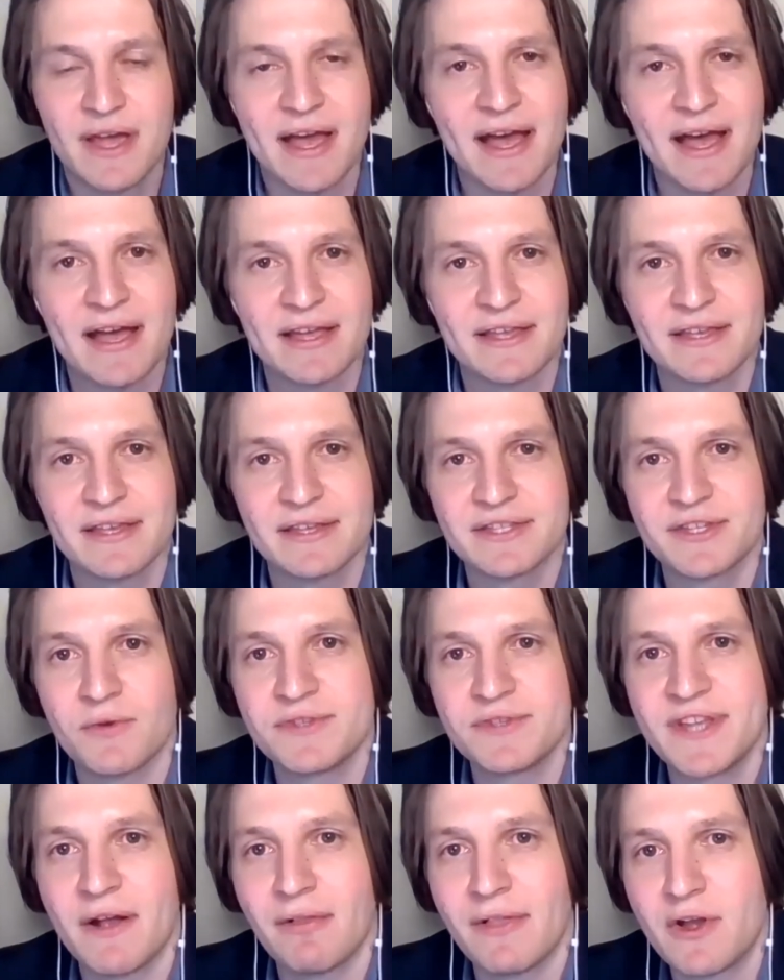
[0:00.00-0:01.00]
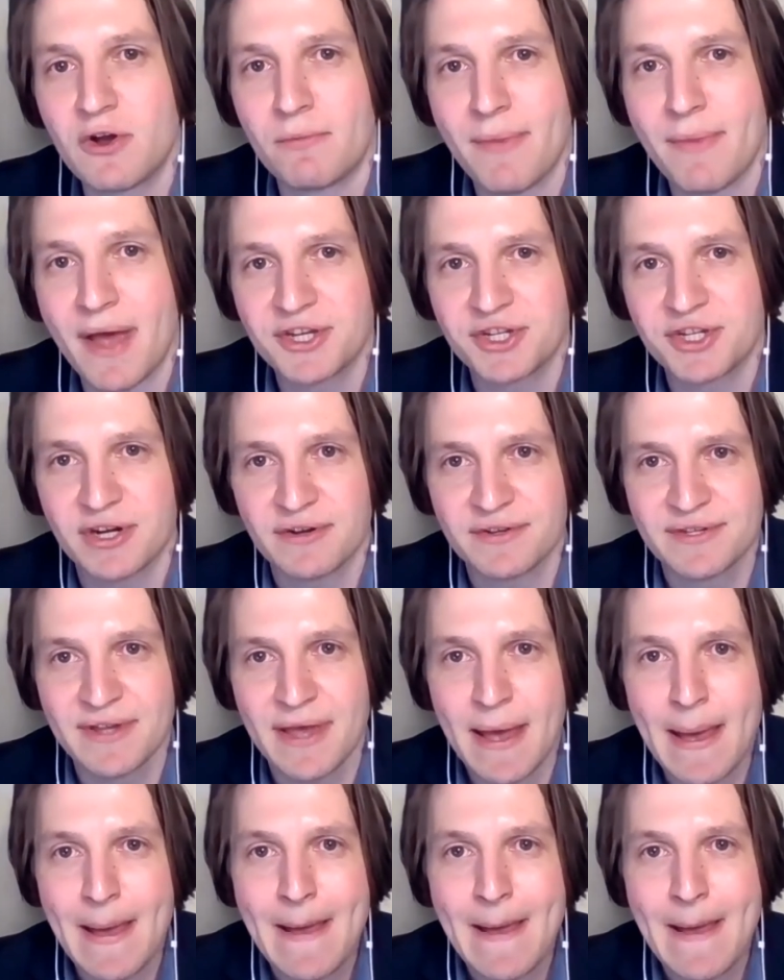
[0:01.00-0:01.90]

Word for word: uh, socio legal measures.